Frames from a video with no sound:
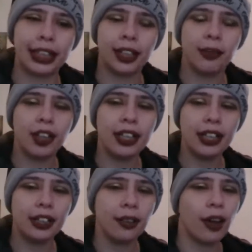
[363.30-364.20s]

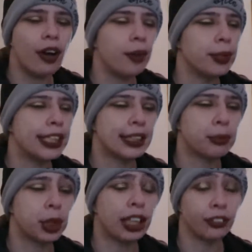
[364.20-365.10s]
January, because
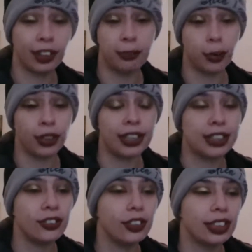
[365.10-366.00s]
I'm trying to read more
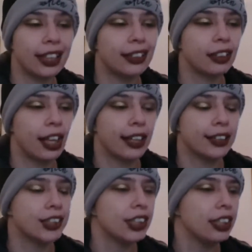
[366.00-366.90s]
this year than I did
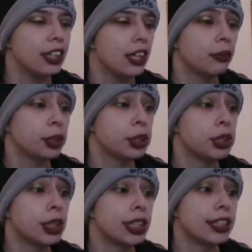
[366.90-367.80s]
last year,
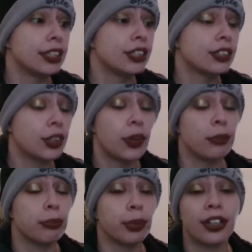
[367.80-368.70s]
which is
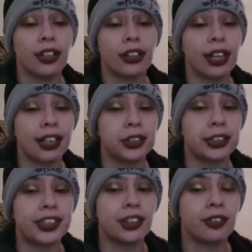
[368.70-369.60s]
going pretty good
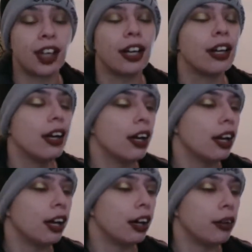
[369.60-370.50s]
actually so far.
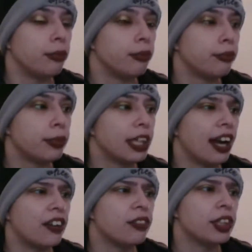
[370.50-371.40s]
But
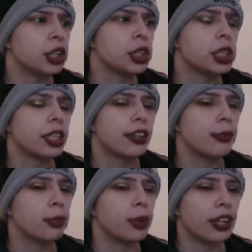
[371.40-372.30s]
yeah, I finished
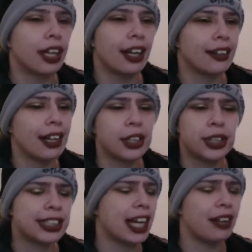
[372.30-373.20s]
the book and I
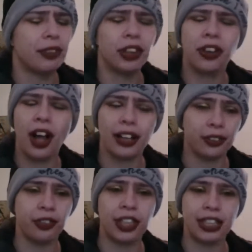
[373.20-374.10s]
just have a
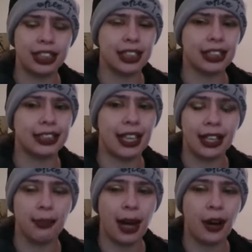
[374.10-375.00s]
lot of things to
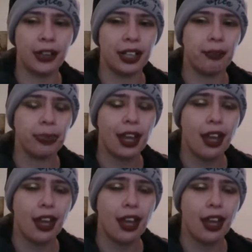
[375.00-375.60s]
say about it.